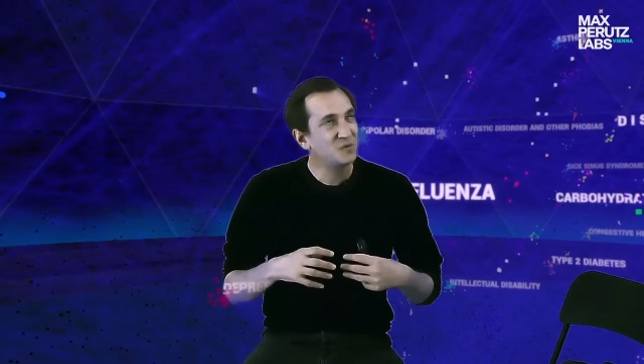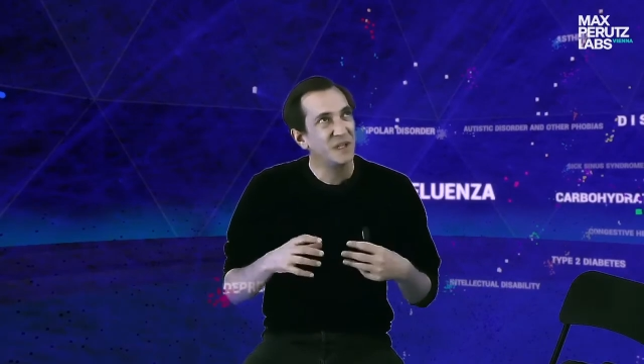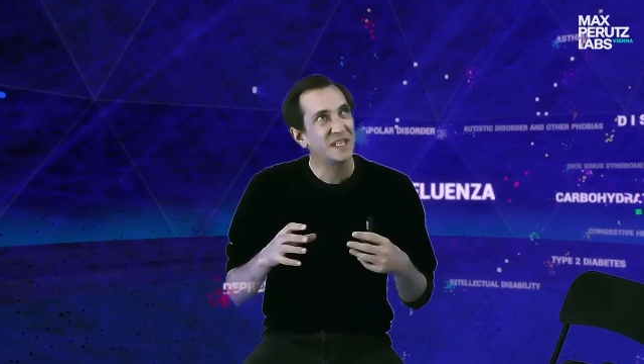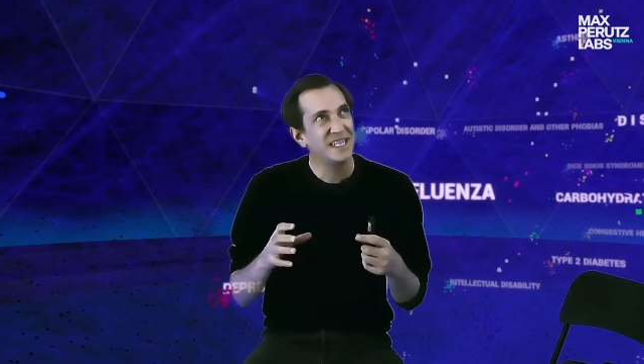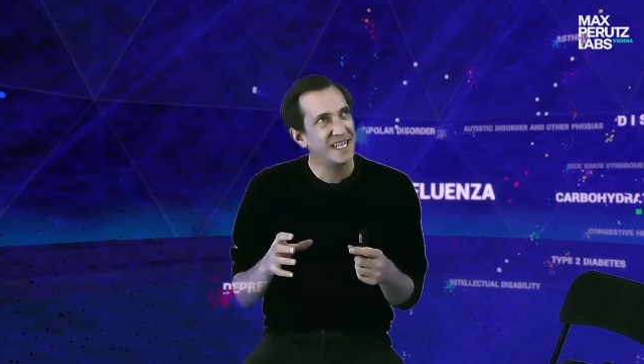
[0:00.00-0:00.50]

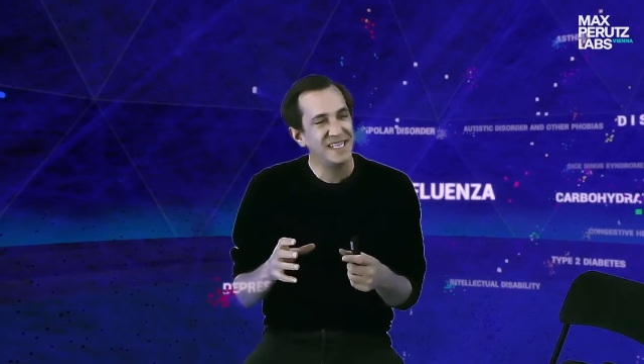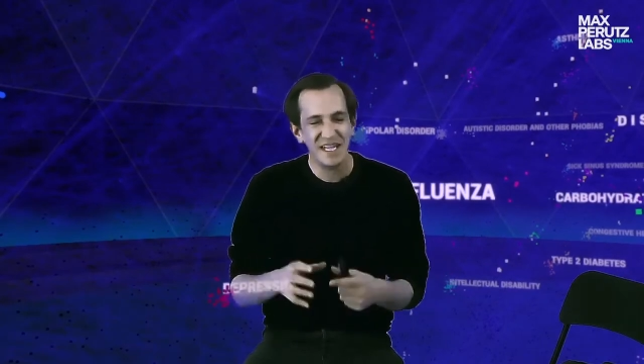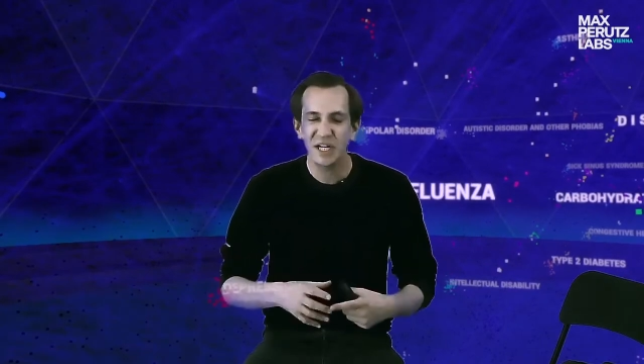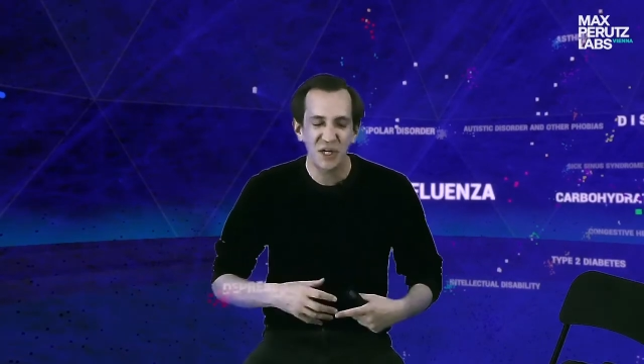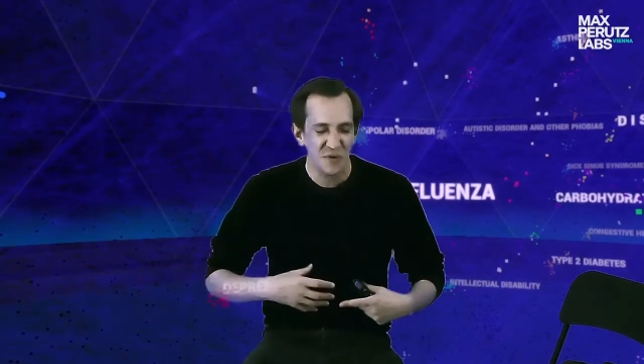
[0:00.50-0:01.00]
well, it's an
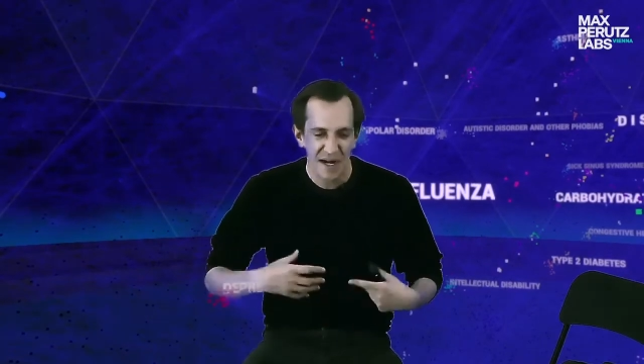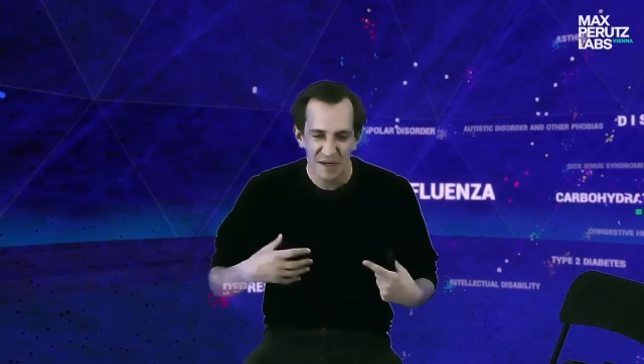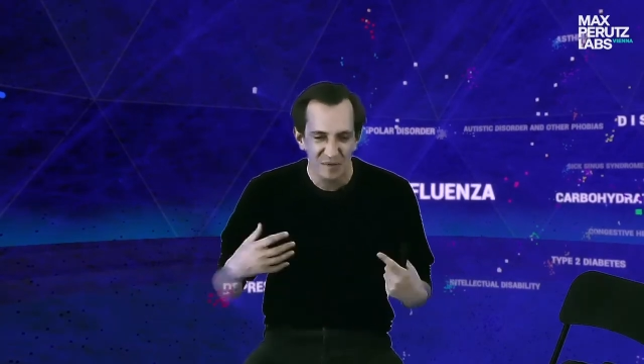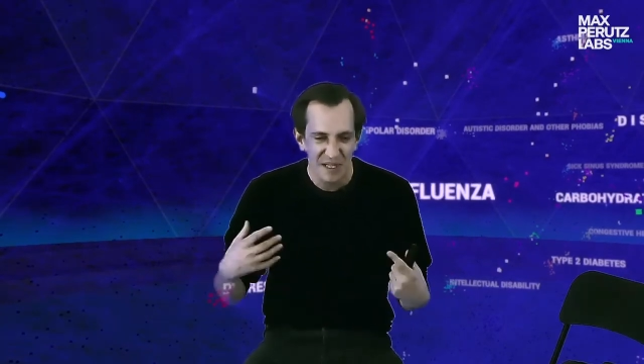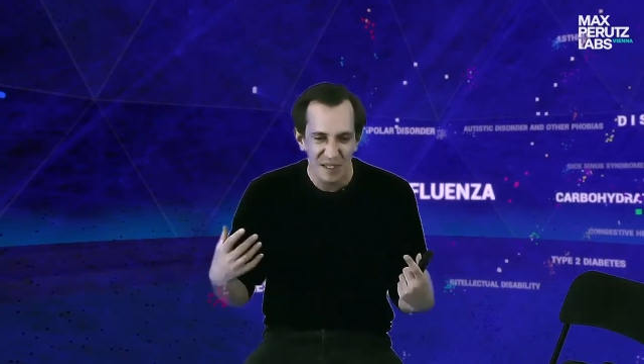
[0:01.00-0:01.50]

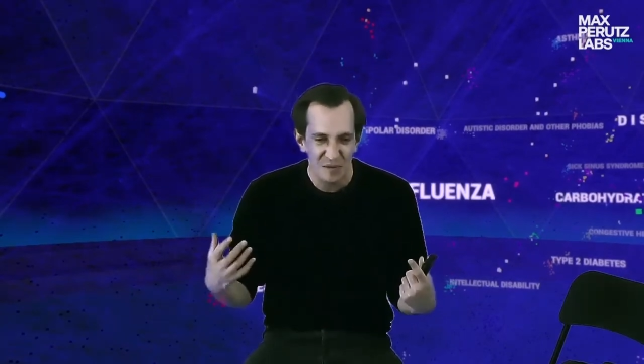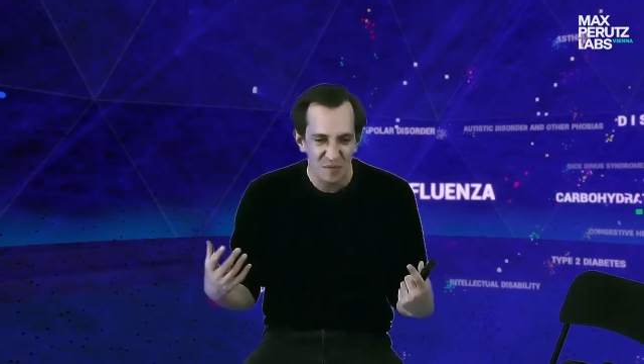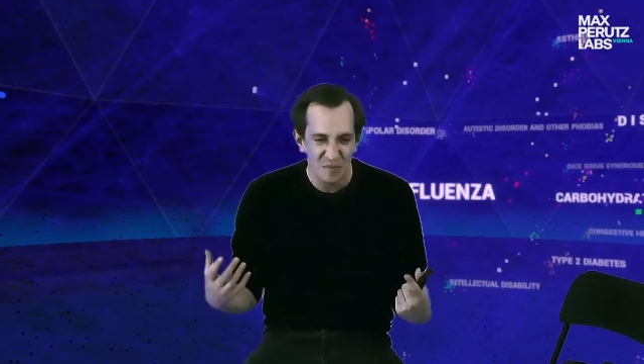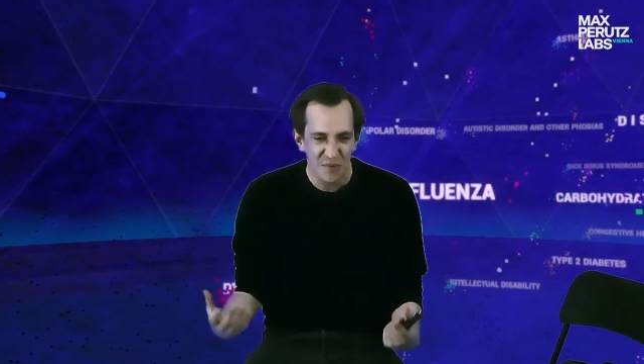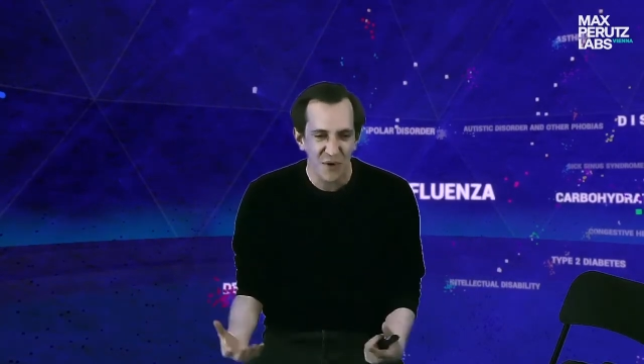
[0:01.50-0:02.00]
incredibly
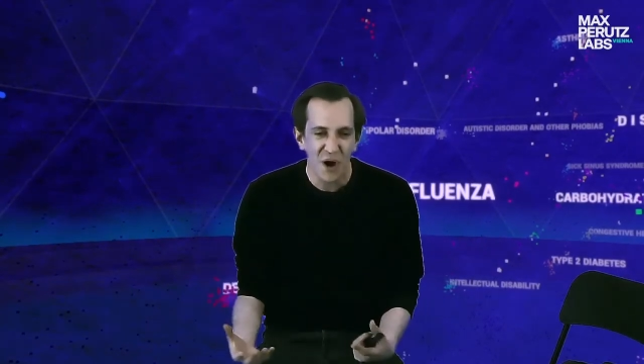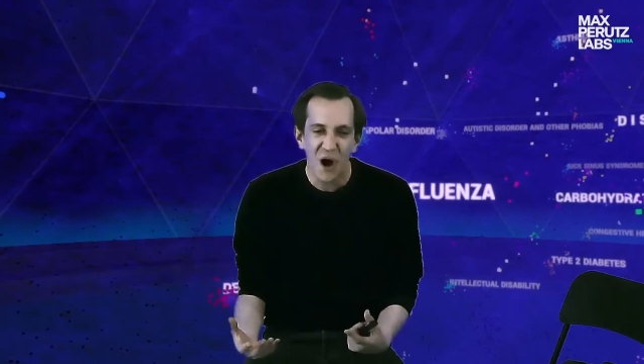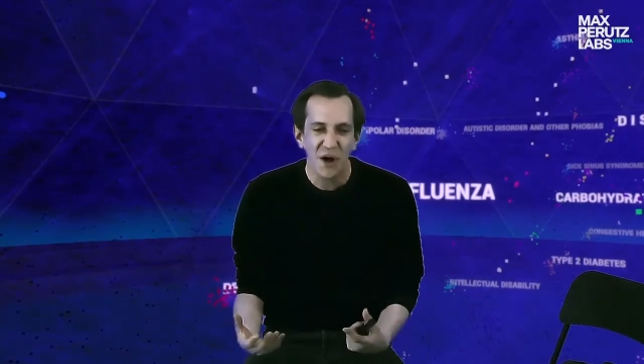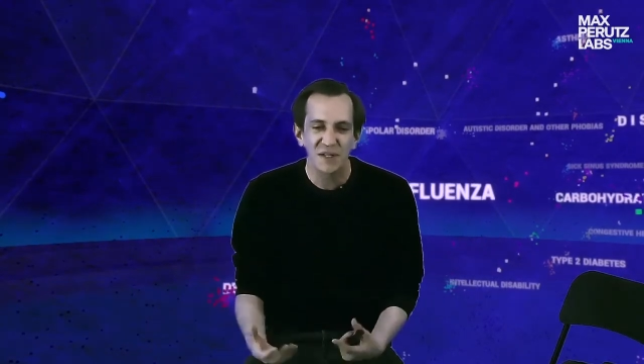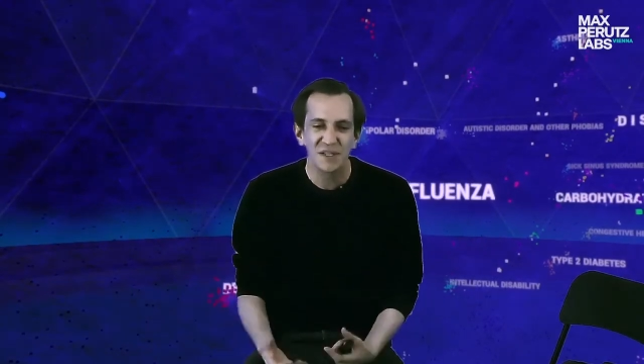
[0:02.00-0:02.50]

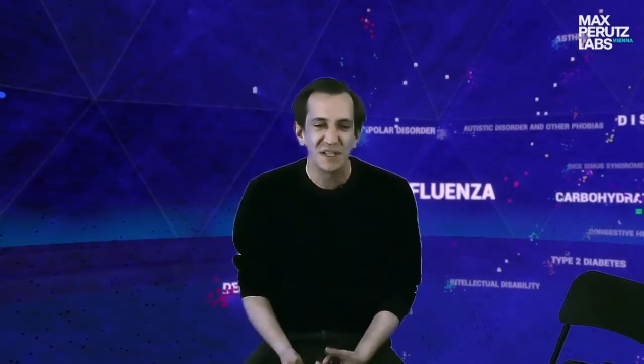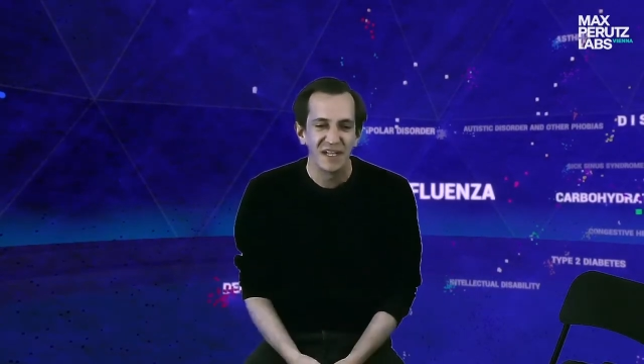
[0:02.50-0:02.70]
broad